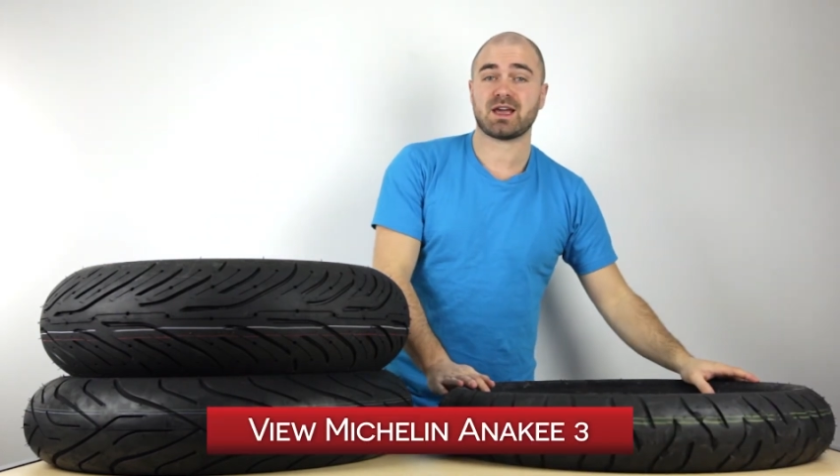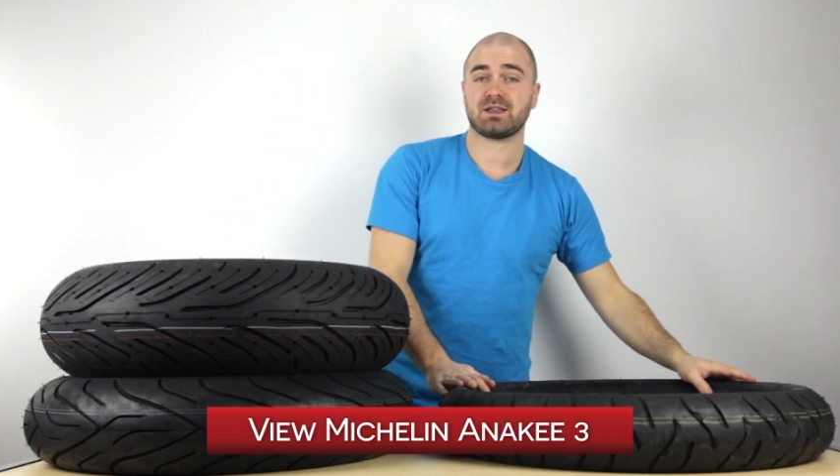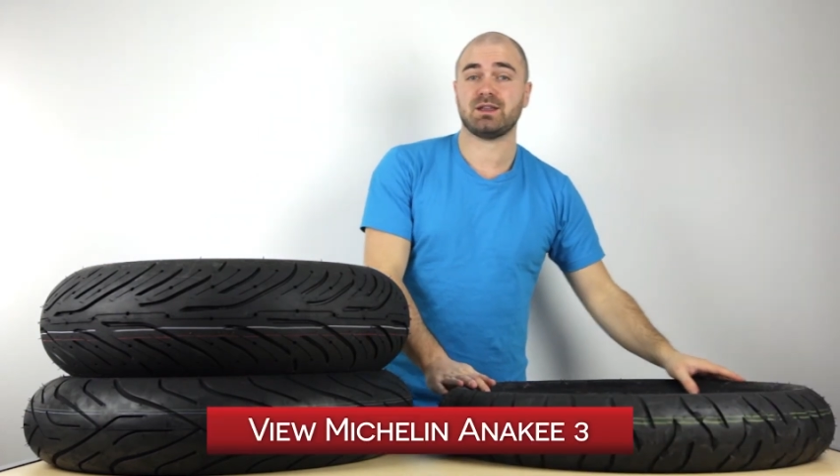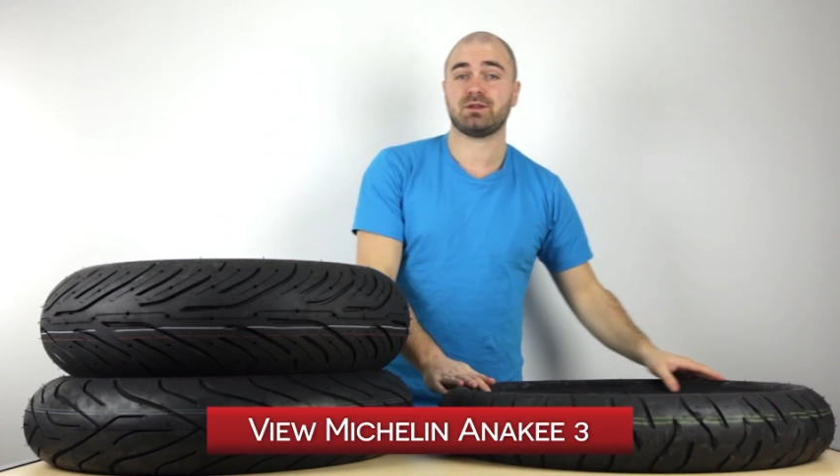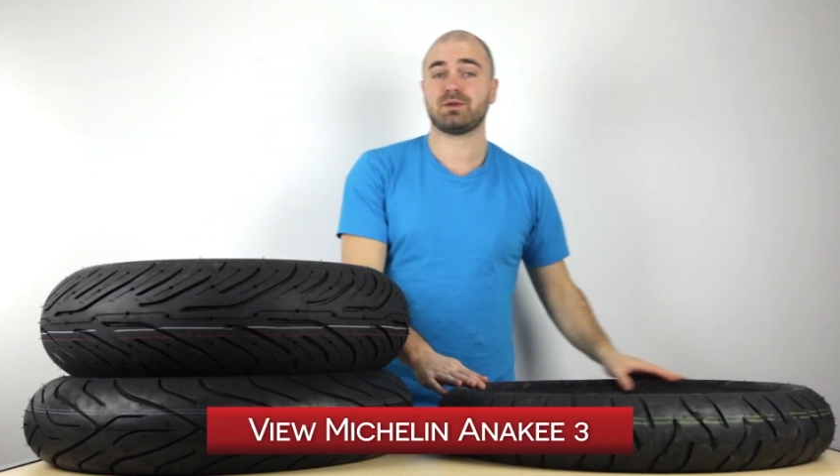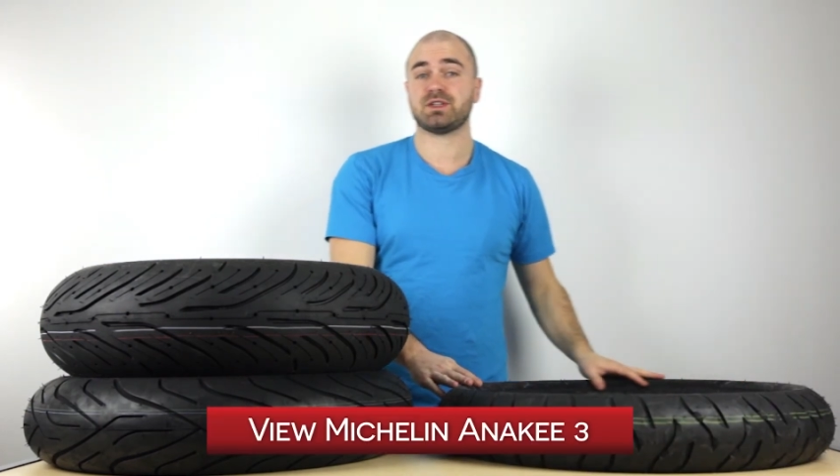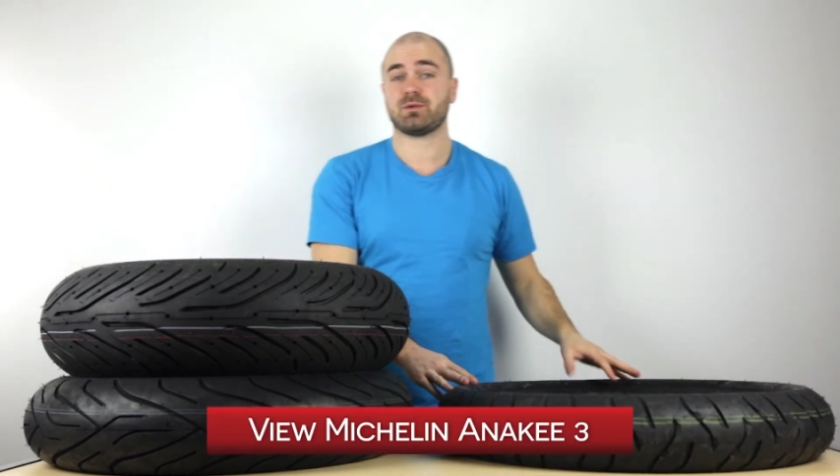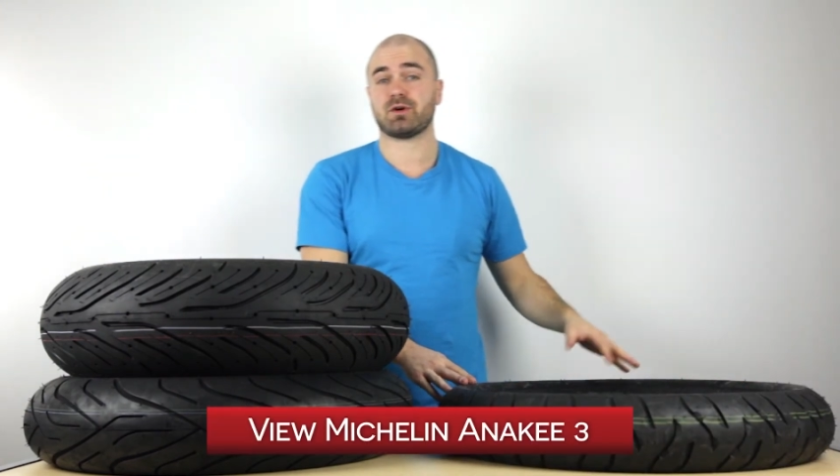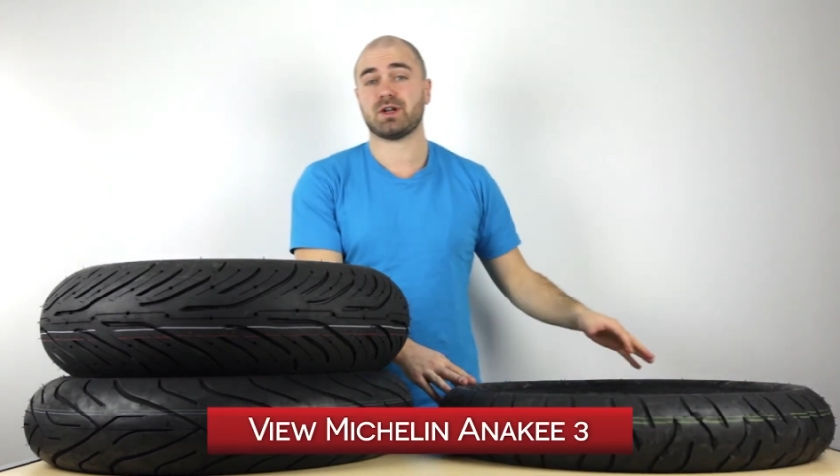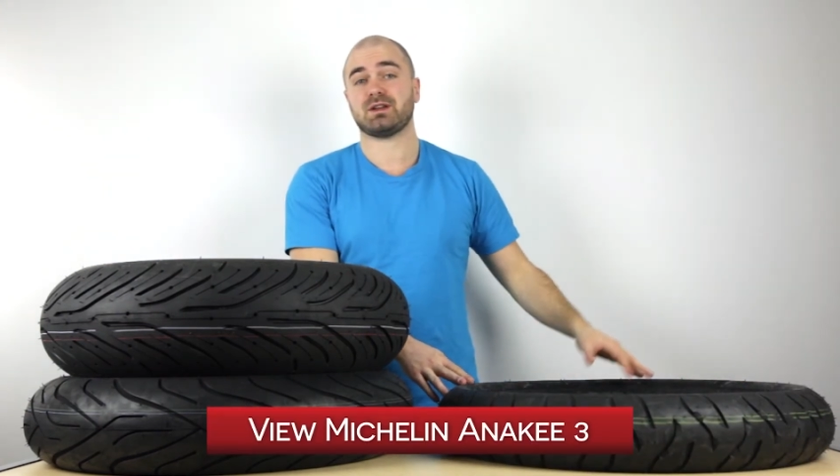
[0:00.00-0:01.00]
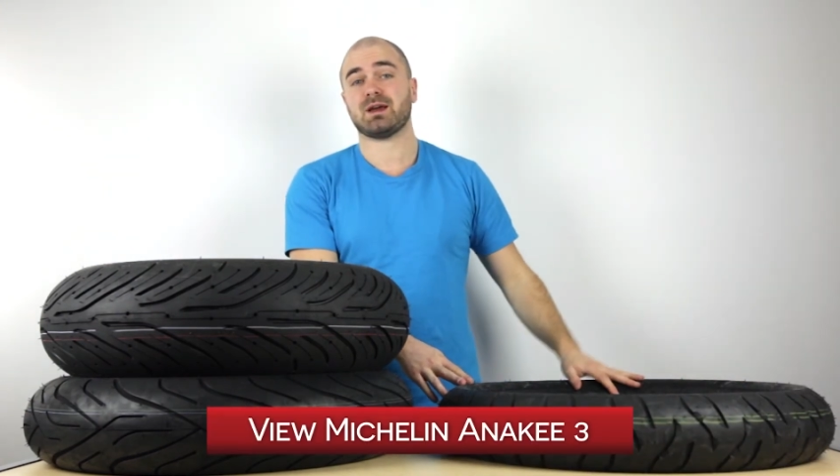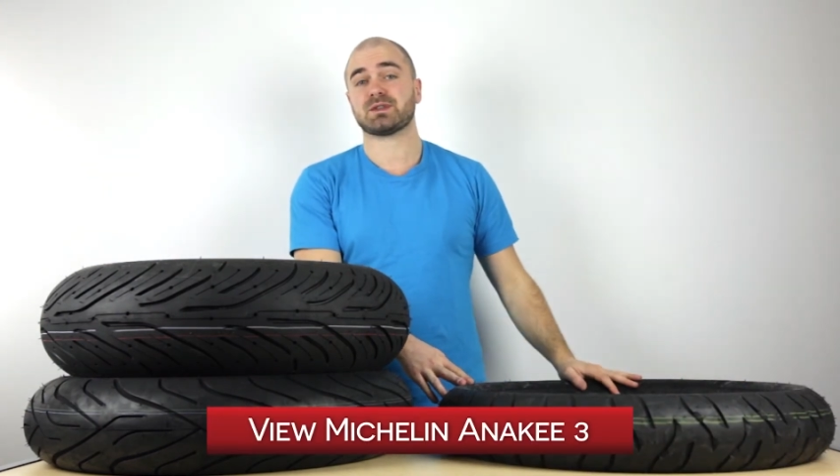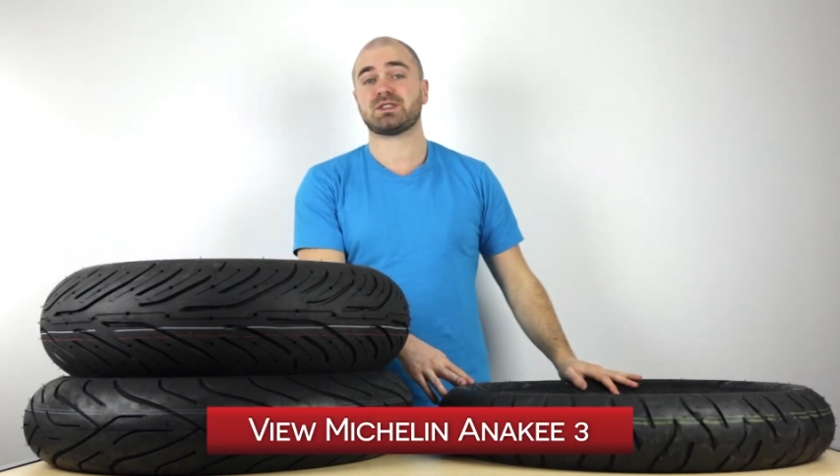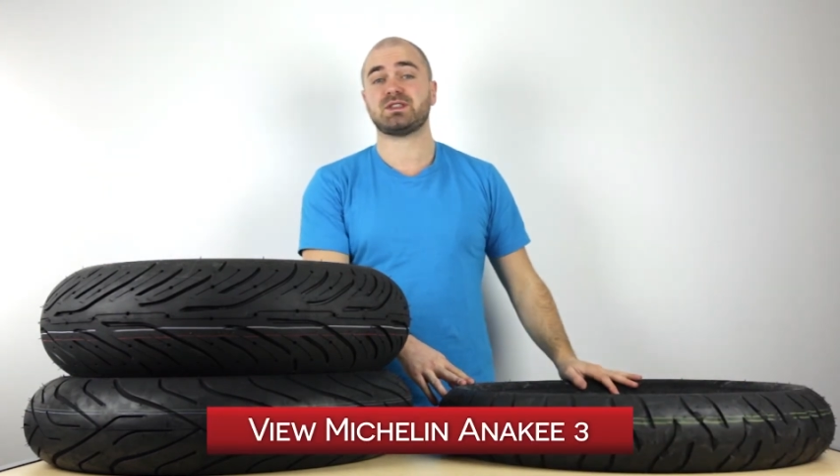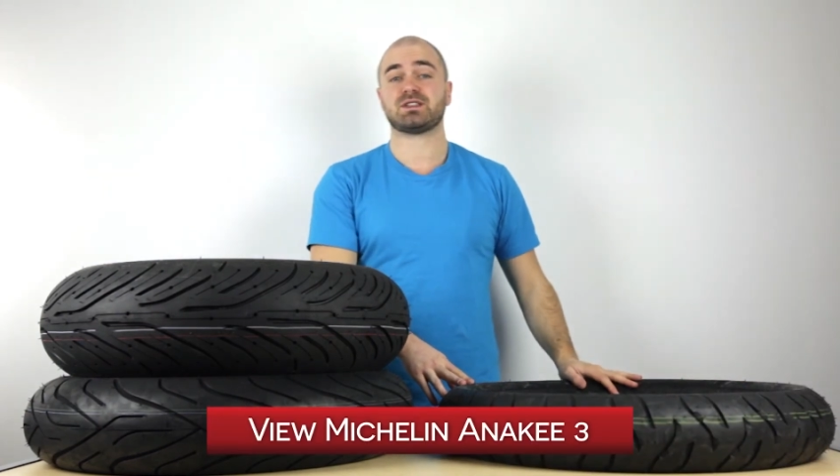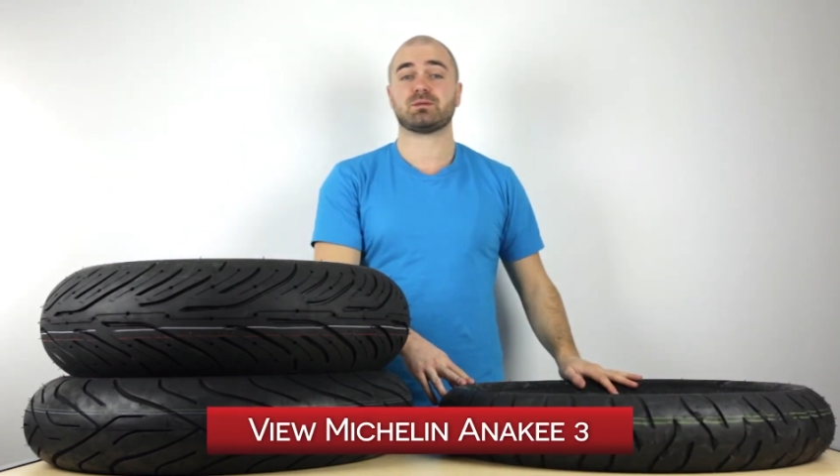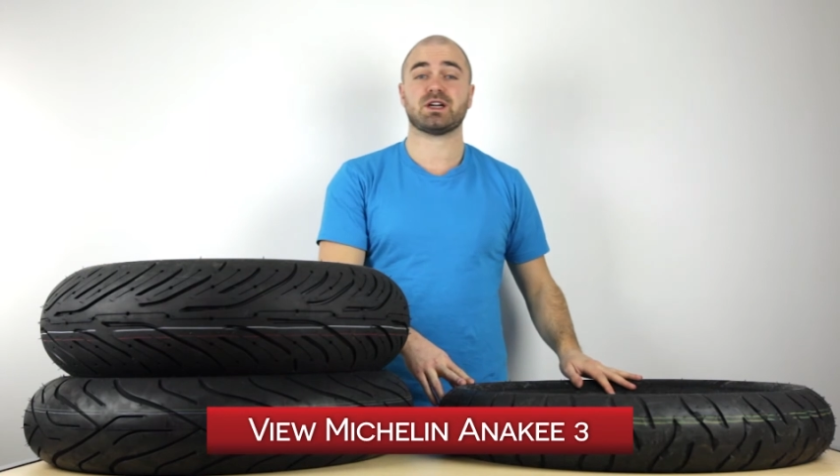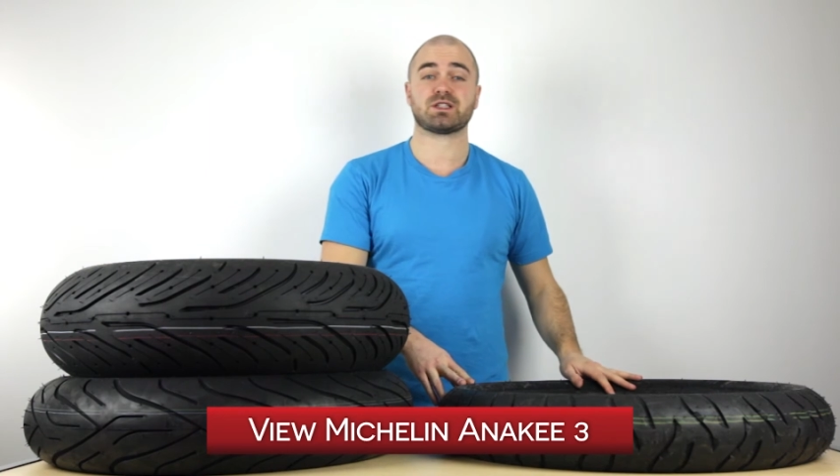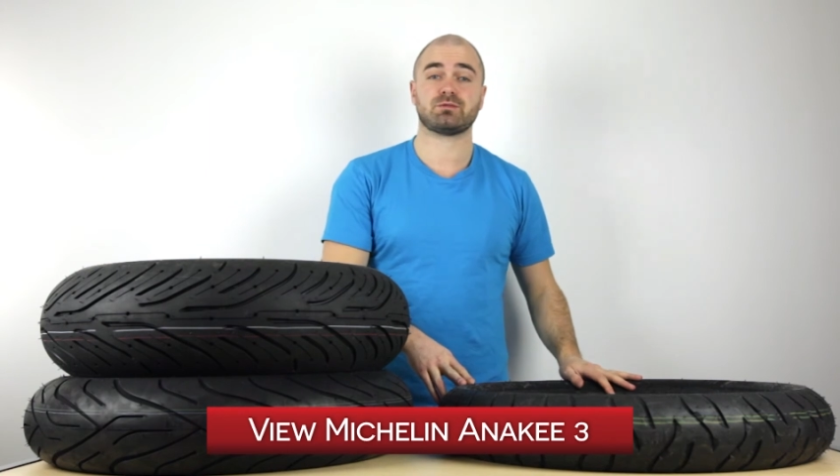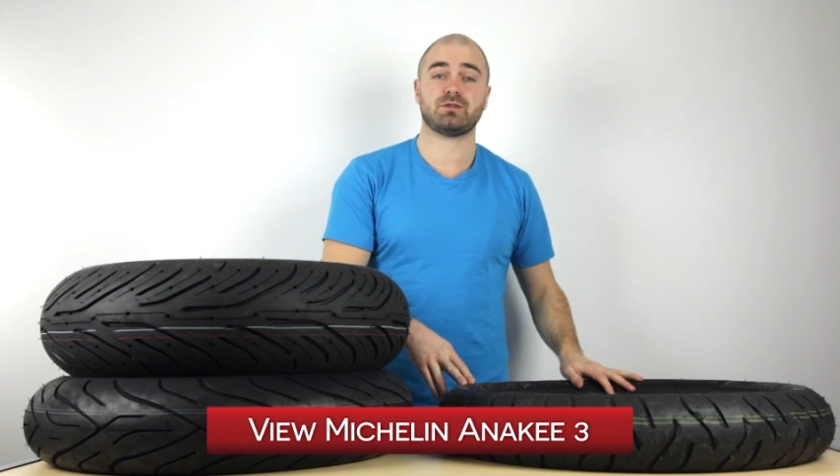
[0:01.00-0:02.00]
Anakee 3s more in depth and see some
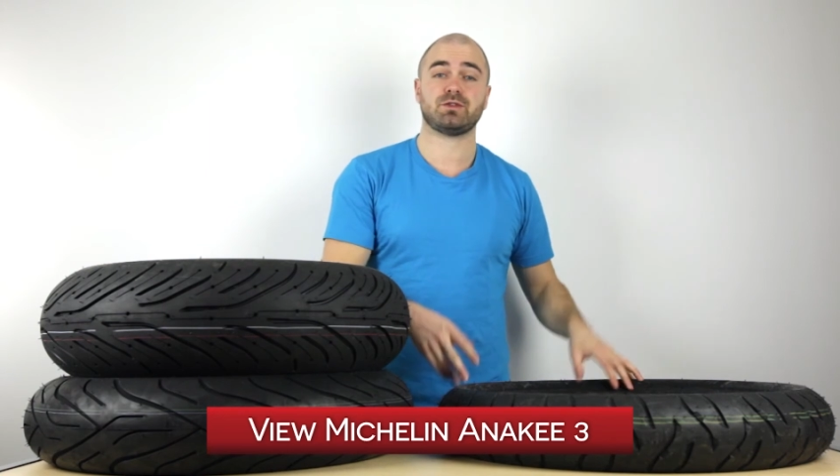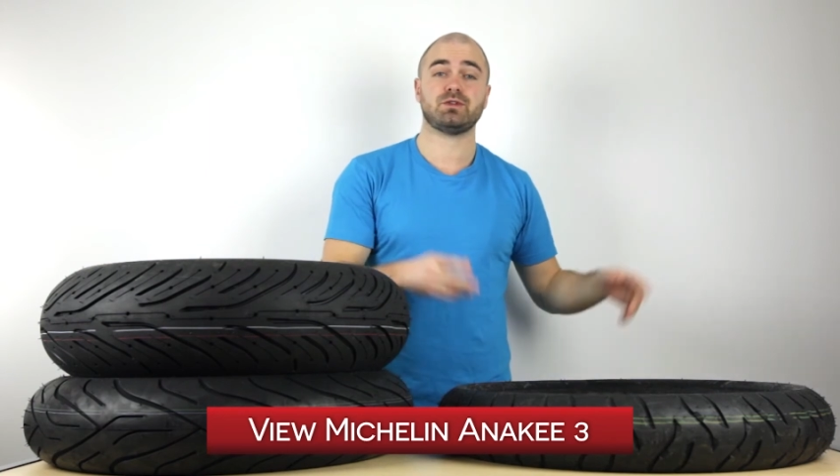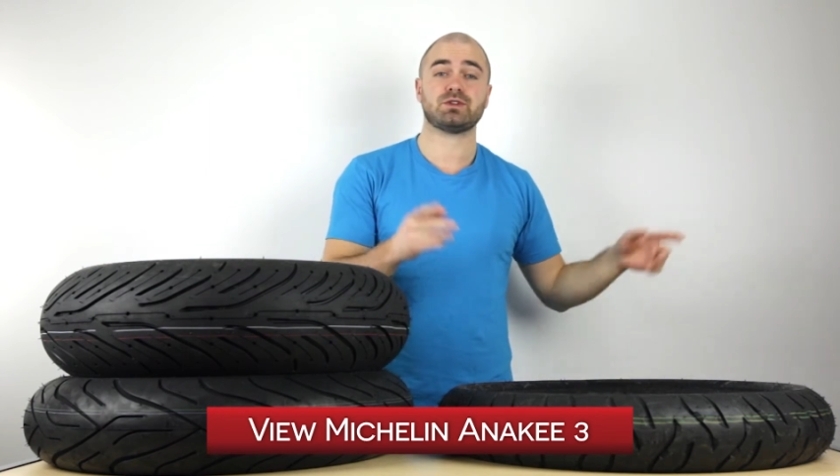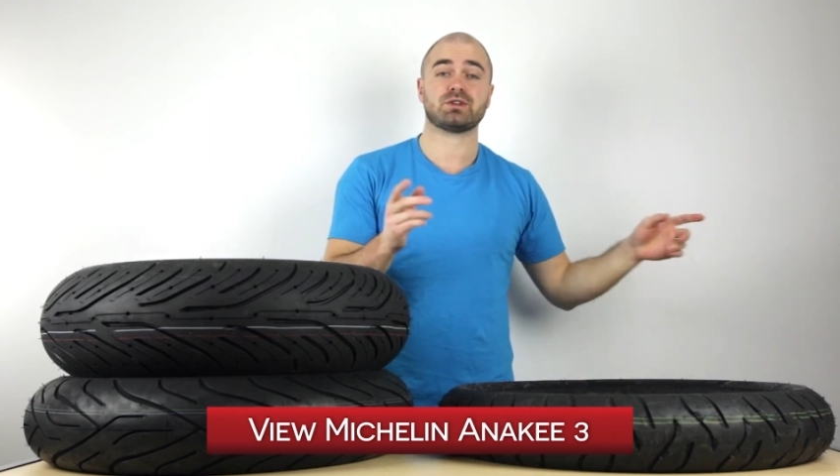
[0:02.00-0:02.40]
customer reviews,